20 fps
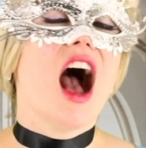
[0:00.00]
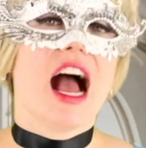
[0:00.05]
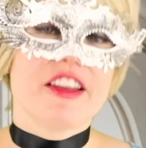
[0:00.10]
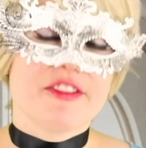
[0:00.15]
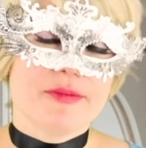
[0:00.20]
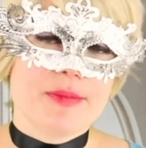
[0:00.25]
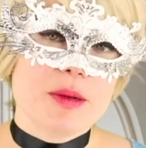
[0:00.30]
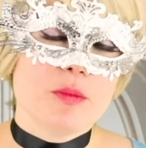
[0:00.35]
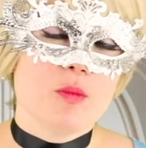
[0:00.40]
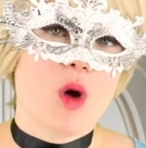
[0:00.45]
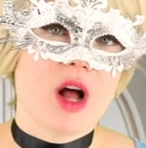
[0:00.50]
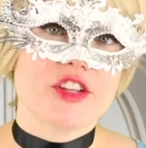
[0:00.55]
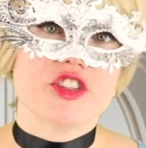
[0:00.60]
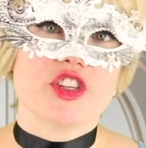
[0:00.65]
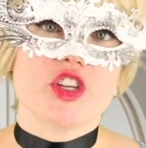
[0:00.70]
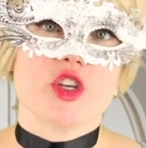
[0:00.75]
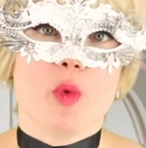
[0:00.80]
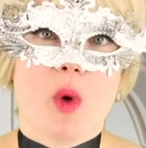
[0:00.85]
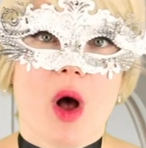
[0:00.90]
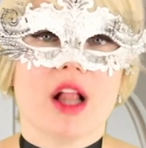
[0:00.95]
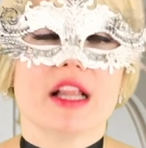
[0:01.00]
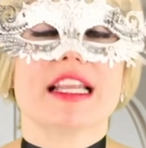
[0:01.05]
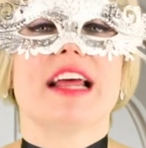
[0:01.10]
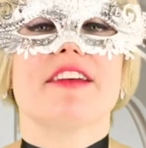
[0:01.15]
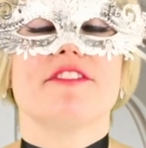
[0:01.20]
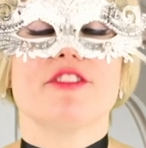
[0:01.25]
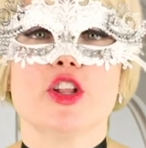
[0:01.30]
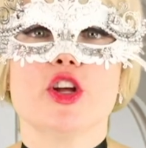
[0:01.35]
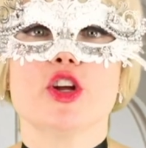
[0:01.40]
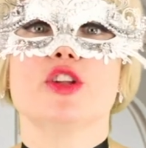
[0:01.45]
I've been watching you all and
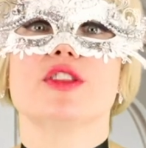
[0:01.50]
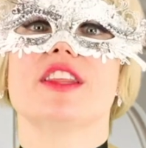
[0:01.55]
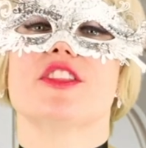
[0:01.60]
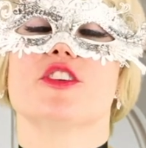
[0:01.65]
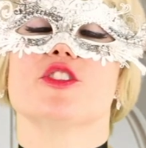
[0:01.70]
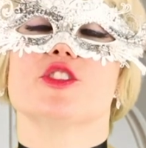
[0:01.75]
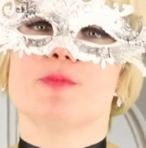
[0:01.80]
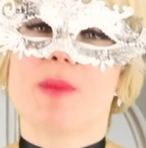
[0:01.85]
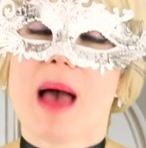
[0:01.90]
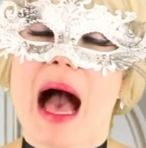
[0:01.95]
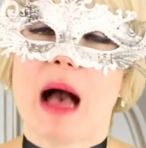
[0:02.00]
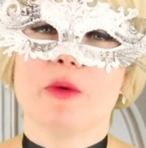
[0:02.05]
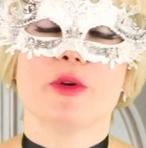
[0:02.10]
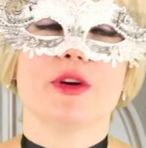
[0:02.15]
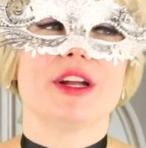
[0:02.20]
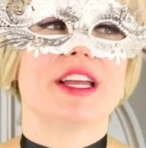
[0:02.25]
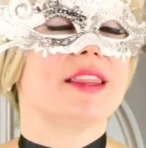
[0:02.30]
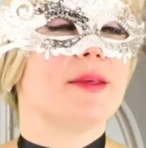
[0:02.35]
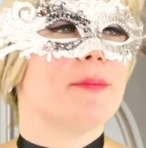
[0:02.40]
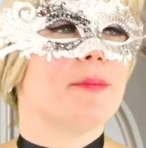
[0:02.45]
I've learned that there's power in